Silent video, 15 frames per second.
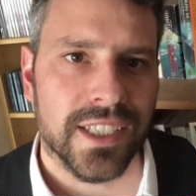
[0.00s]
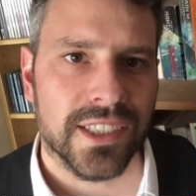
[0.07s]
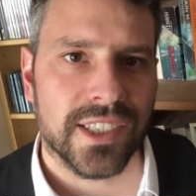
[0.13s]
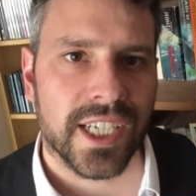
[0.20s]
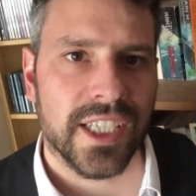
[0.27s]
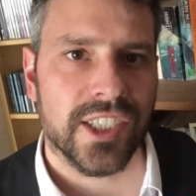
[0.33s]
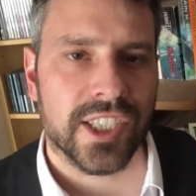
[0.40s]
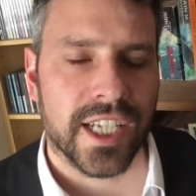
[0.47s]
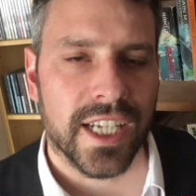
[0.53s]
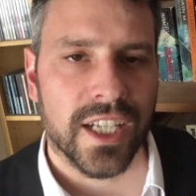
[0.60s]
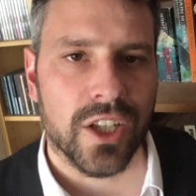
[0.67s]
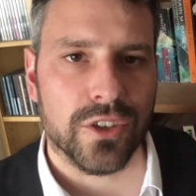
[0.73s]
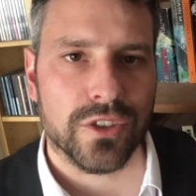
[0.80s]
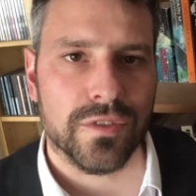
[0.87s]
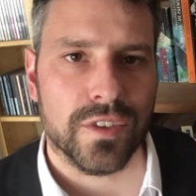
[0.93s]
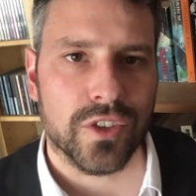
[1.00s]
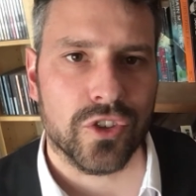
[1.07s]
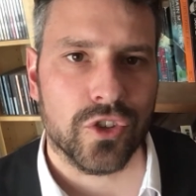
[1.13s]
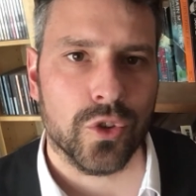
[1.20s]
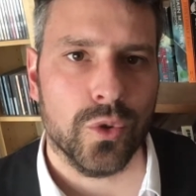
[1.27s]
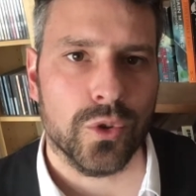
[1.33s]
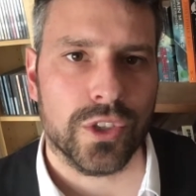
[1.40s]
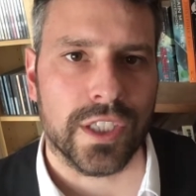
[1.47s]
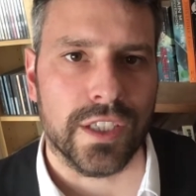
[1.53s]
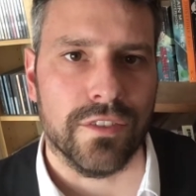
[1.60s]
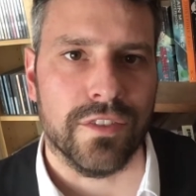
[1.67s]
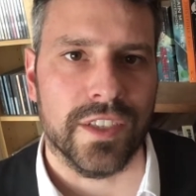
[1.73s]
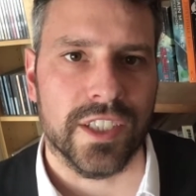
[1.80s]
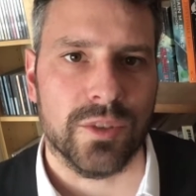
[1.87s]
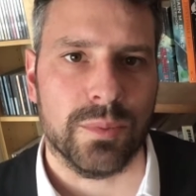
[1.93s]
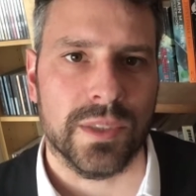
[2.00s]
Essentially, a lot of the sourcing for this